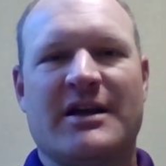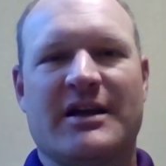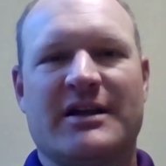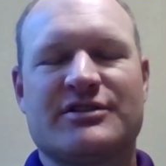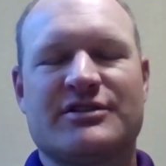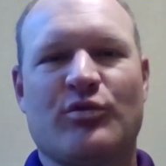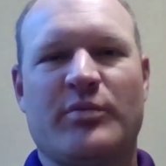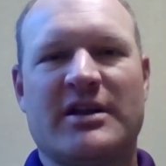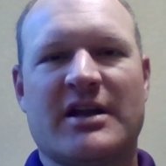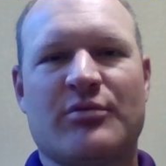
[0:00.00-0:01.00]
and so
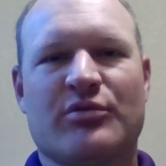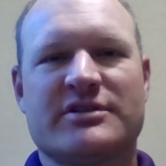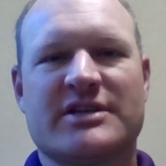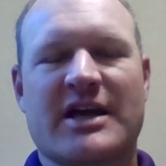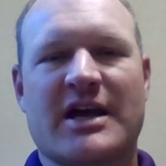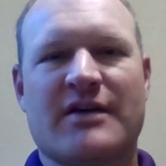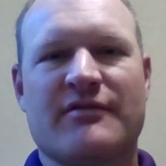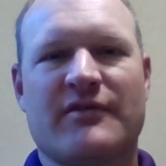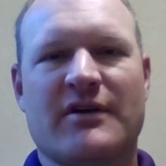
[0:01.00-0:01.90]
being able to have